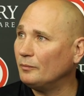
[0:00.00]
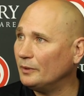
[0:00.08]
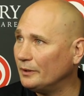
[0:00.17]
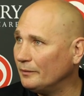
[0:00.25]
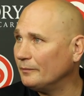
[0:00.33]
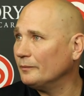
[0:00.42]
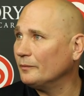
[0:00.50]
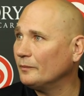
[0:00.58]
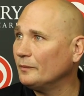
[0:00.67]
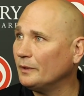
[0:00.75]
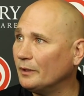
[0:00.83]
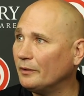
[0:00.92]
But,
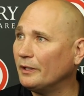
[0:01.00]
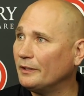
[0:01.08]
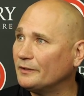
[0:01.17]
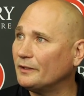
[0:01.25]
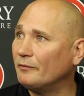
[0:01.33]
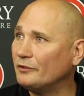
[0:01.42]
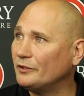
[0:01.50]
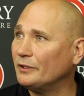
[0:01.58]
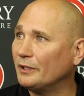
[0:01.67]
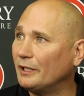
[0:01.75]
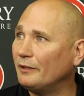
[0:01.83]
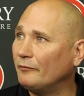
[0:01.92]
you know, that's
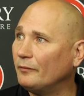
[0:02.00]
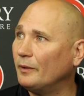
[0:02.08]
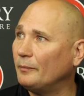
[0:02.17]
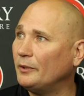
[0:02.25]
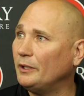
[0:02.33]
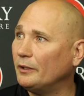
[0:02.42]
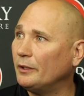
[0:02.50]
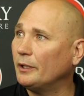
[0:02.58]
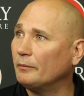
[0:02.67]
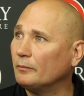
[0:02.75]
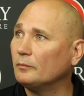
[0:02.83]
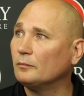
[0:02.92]
obviously kind of up in the air now.